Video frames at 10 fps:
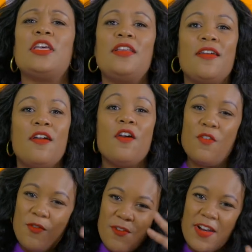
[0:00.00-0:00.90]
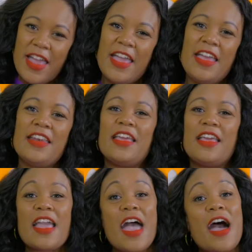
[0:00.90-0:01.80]
Is it
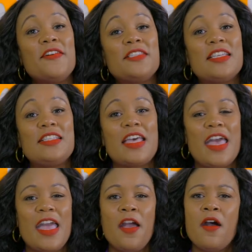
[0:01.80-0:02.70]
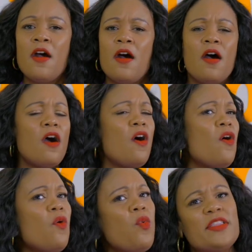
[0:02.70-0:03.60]
raining out today?
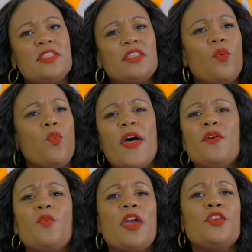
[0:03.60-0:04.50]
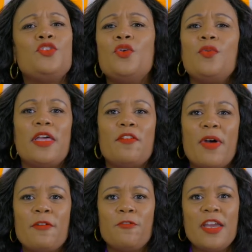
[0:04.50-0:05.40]
Oh, what's the weather where you
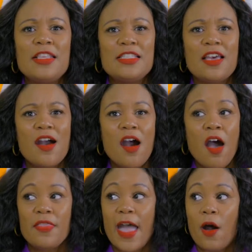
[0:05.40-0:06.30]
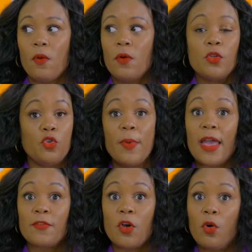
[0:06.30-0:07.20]
live, my friends? Now, you
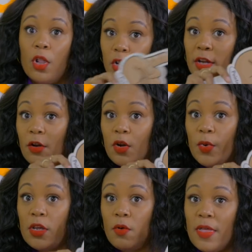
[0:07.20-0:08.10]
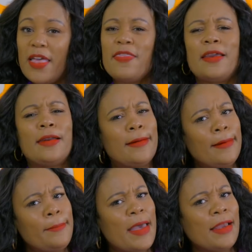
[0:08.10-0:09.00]
may have to go look out your window and then
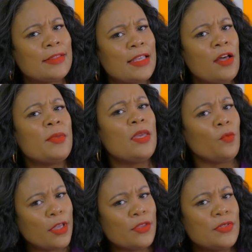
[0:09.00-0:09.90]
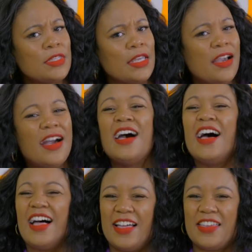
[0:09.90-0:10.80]
come back and tell me what you see.
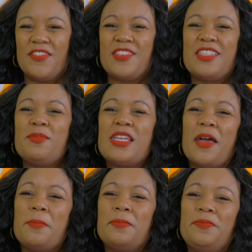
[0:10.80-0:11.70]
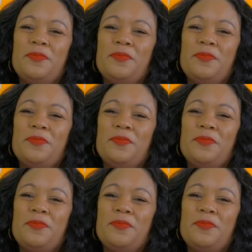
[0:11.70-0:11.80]
I'll give you some time.